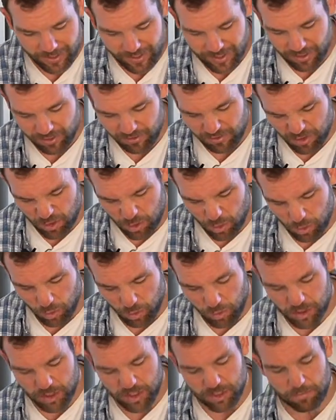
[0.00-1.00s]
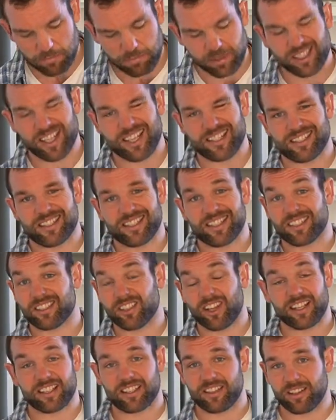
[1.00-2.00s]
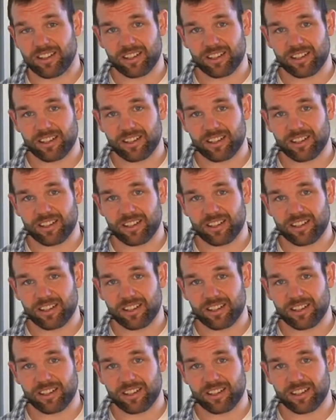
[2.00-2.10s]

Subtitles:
and of course, plastic like